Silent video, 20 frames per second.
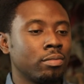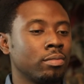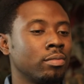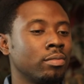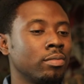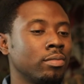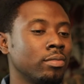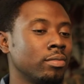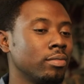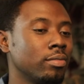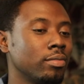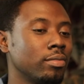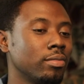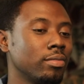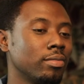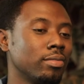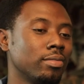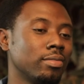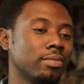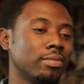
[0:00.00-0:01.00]
Hmm.
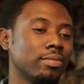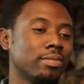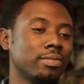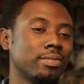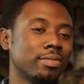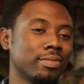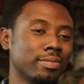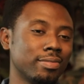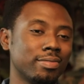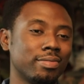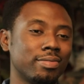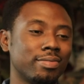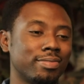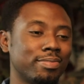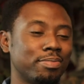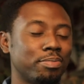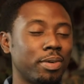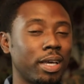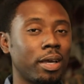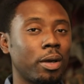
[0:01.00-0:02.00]

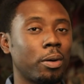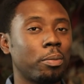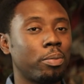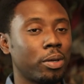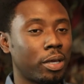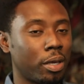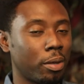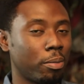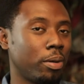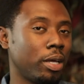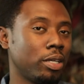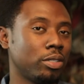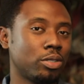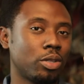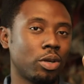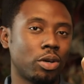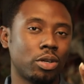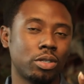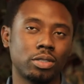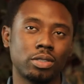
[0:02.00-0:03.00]
Ba uh, okay,
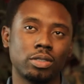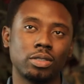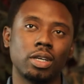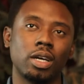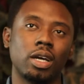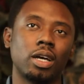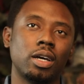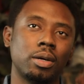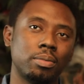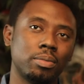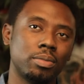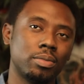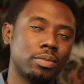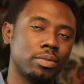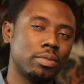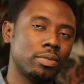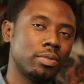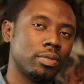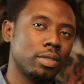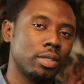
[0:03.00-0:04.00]
based on um,
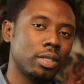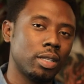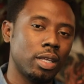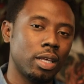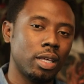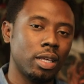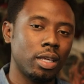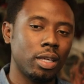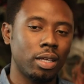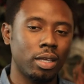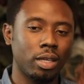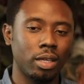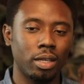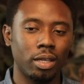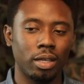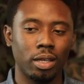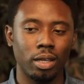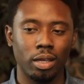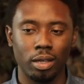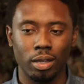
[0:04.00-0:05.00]

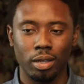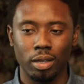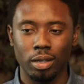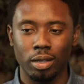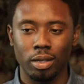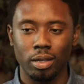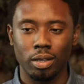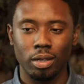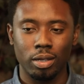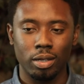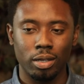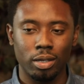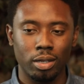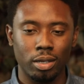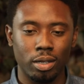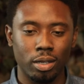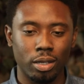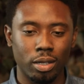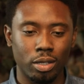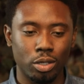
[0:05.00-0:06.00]
the
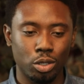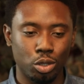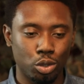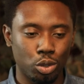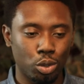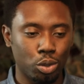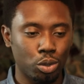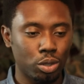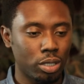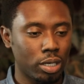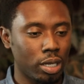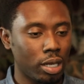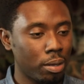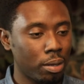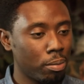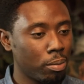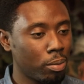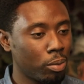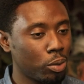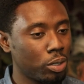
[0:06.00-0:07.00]
the show's
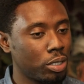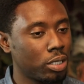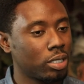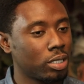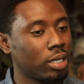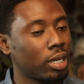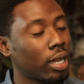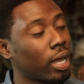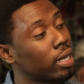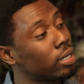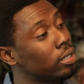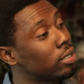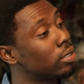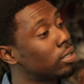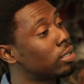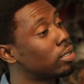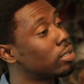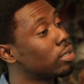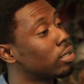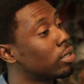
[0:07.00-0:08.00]
name, which is Light
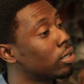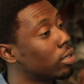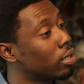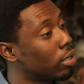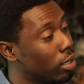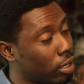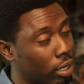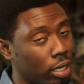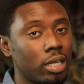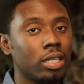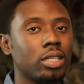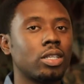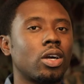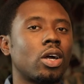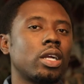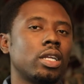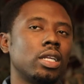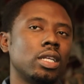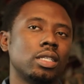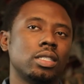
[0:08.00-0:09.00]
in Darkness. In
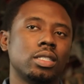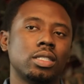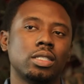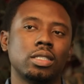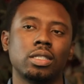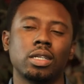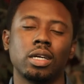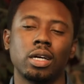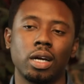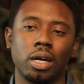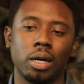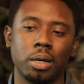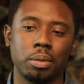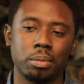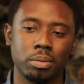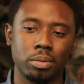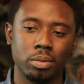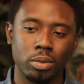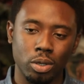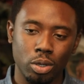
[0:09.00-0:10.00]
darkness
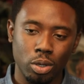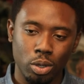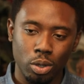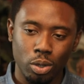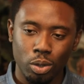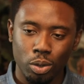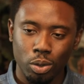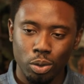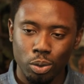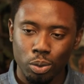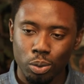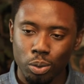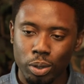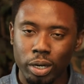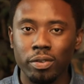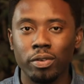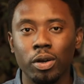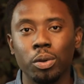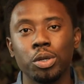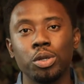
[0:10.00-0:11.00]
um,
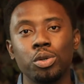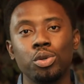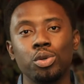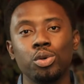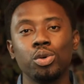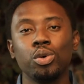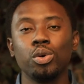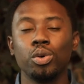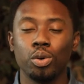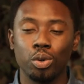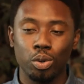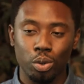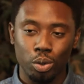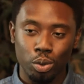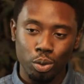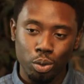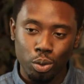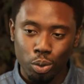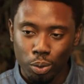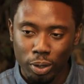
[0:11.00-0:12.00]
whatever we do,
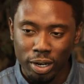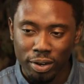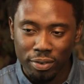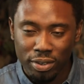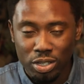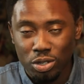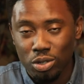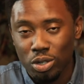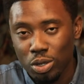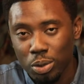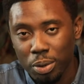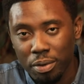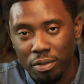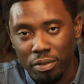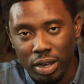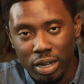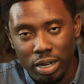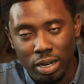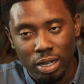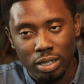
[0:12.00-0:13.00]
whatever situation we
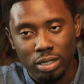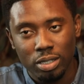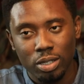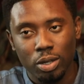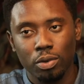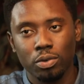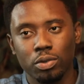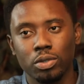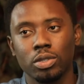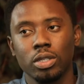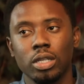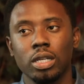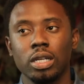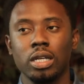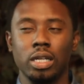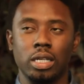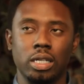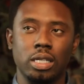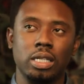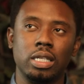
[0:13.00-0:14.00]
find ourselves,
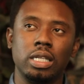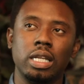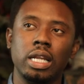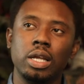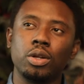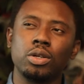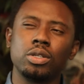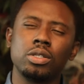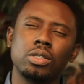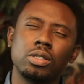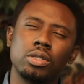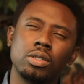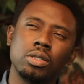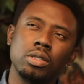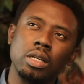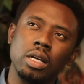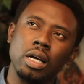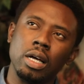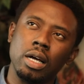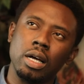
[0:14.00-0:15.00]
let
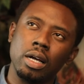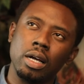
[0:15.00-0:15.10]
us